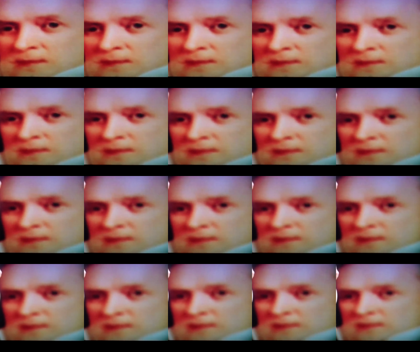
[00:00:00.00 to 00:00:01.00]

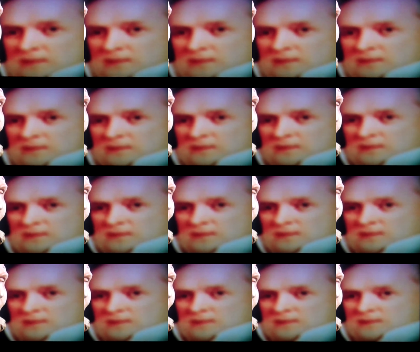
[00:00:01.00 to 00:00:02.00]

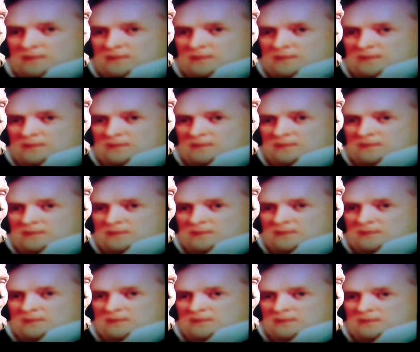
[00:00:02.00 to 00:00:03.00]

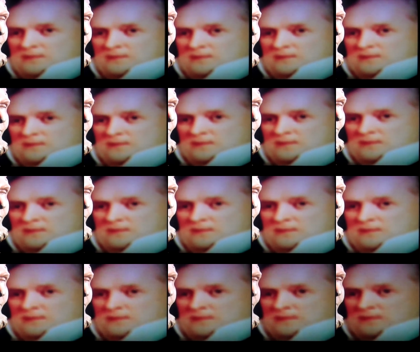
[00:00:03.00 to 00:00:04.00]

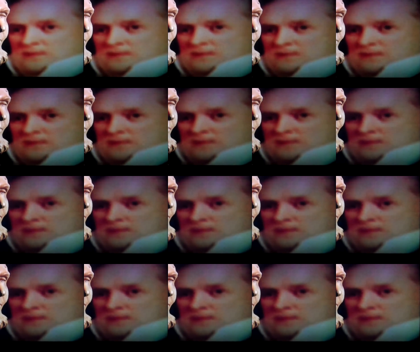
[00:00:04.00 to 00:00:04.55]
(silence)